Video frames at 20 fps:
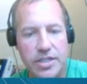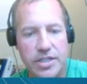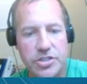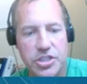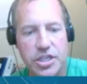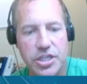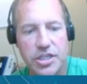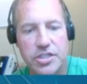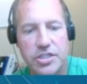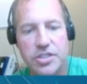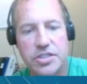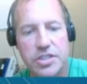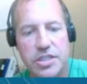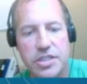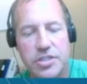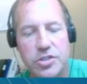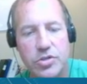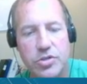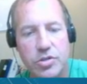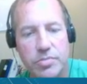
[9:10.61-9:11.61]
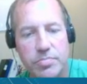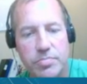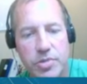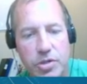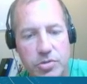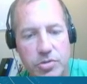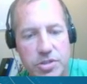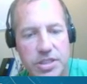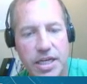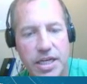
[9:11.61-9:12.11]
changes into a
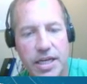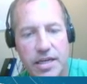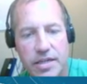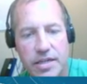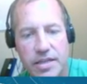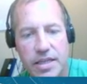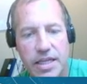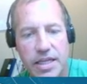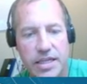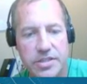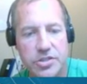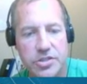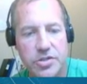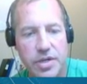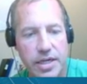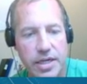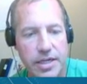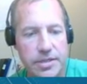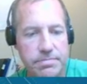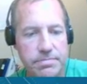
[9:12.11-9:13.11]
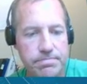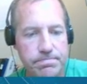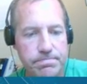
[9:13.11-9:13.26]
proton and electron.